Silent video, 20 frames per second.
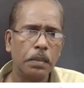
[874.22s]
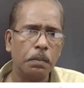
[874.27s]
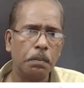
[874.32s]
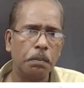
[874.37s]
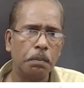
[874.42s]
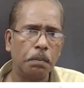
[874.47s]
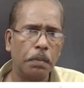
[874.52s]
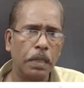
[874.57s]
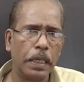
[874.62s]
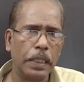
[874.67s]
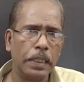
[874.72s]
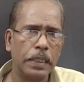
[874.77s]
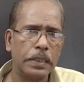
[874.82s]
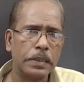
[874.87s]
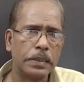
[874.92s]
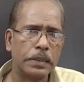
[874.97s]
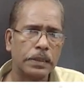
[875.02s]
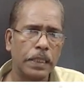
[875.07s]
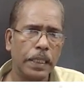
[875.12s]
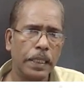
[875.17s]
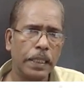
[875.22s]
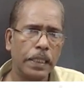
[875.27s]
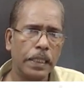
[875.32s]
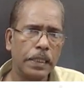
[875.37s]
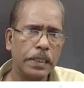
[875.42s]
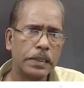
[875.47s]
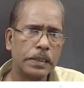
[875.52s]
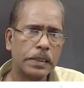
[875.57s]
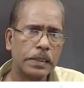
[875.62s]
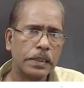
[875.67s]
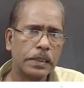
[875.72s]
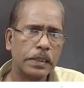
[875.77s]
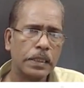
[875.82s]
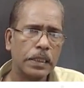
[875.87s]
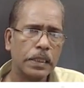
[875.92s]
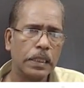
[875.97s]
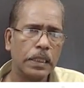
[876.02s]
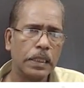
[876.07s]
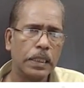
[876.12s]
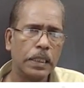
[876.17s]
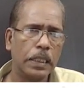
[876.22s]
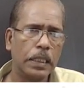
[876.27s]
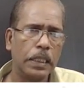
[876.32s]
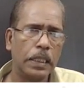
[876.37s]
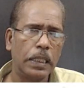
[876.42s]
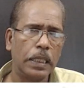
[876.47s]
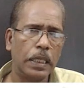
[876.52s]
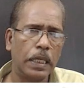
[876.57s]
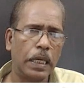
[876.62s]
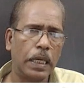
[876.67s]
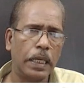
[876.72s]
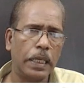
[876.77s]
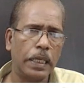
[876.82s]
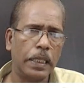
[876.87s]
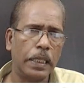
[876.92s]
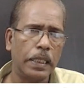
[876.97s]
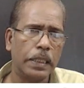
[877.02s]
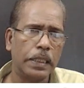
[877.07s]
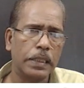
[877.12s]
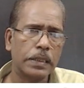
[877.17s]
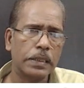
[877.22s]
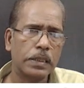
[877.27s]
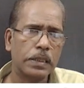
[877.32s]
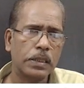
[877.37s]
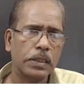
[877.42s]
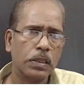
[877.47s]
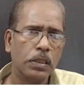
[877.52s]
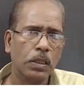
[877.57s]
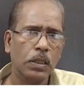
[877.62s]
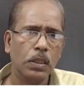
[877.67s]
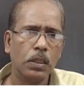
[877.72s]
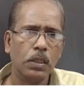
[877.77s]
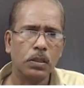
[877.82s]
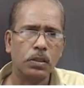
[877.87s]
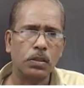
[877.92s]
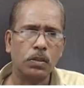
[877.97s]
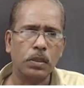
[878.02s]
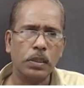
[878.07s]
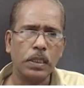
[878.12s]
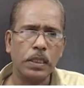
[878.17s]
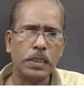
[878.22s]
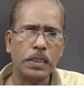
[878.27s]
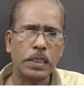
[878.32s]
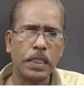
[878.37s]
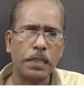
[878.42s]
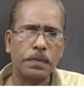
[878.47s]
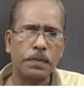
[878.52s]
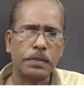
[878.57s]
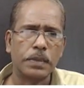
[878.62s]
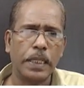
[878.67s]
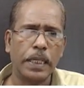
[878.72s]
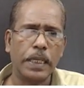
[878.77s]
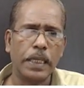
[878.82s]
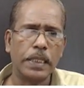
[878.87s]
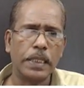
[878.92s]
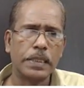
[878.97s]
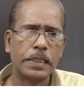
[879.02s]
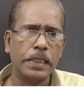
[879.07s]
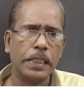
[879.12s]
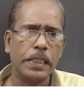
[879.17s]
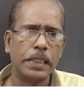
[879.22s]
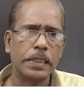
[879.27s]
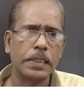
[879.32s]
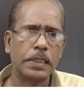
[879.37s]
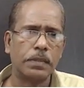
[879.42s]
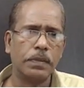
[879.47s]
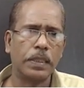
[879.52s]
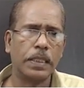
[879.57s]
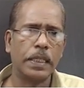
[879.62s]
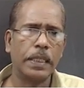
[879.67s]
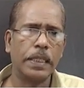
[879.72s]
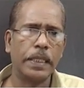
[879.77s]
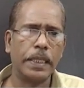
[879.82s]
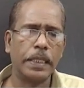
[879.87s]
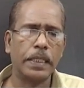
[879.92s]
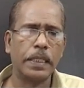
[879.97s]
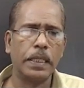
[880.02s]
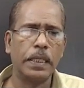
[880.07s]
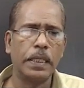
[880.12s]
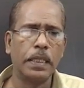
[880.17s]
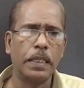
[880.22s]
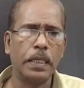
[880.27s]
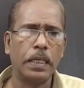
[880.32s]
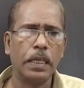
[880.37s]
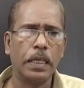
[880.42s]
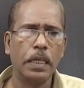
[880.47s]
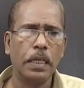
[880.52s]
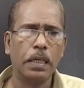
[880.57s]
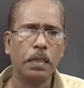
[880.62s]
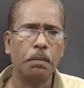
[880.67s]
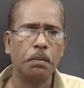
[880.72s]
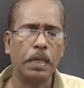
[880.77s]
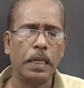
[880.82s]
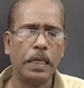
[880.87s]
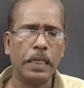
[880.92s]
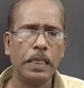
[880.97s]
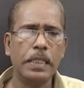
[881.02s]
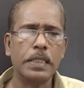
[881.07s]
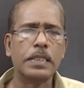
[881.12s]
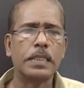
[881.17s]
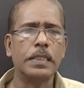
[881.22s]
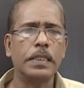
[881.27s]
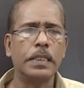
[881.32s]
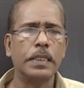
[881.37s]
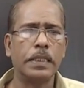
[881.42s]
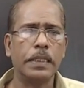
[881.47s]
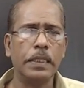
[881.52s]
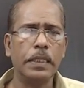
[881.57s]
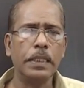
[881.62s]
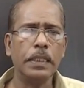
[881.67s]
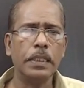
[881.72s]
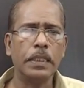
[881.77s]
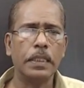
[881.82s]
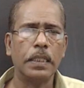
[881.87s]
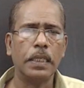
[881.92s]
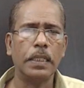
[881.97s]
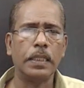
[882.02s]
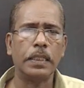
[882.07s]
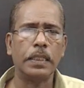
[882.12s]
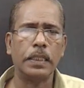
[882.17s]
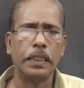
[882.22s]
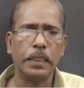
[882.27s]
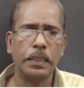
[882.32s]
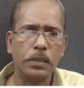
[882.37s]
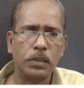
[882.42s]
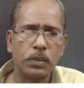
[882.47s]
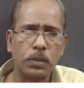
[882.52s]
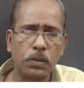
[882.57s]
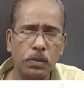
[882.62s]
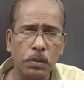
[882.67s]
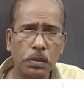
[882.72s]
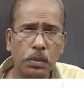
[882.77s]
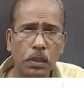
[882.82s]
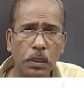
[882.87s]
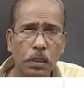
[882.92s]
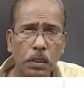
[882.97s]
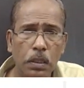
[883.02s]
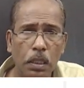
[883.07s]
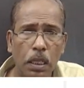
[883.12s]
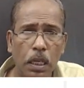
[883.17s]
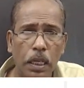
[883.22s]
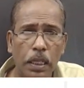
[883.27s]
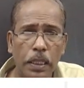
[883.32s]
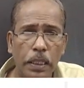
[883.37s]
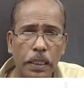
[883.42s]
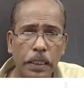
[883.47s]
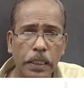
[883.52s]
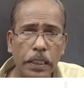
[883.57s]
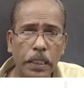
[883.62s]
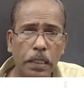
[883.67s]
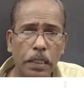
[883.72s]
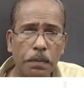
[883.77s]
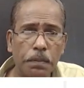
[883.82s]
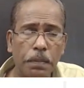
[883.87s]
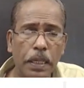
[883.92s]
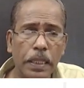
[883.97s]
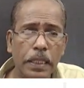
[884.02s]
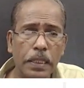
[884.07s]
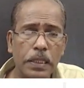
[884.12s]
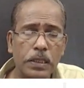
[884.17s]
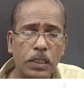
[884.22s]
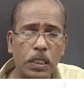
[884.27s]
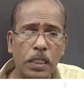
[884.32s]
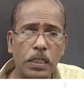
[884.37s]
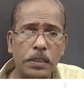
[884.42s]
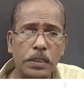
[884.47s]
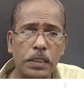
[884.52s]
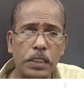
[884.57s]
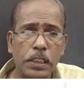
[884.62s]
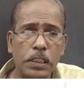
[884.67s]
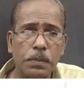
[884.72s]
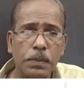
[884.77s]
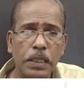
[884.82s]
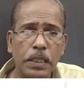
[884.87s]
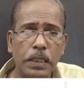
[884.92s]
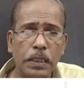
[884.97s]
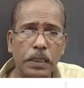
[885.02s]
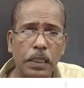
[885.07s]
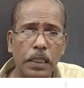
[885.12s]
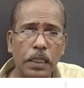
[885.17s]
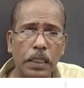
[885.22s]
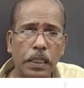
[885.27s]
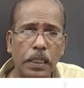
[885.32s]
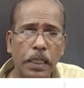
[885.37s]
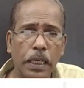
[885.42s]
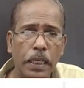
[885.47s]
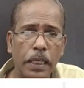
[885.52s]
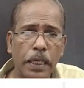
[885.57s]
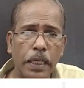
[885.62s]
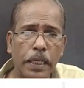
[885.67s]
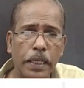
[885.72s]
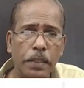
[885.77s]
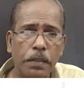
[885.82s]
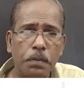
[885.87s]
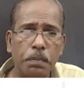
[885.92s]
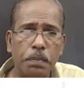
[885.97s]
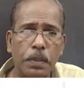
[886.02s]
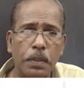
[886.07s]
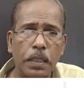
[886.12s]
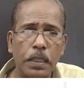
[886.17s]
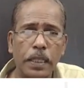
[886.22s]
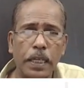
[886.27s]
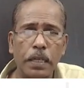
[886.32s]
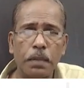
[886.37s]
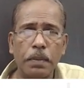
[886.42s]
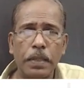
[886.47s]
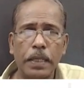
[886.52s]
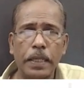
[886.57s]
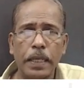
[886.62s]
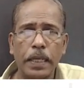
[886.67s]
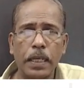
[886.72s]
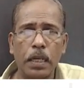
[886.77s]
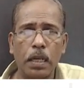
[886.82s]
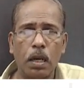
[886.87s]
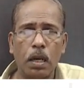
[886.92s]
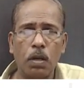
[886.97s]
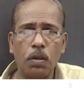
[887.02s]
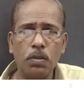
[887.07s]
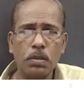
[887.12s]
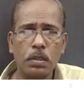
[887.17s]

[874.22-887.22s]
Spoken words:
Minus sin x and dx. So instead of sin x dx, we can take minus dt and t. So at d of minus cos x means the negative part can be taken out,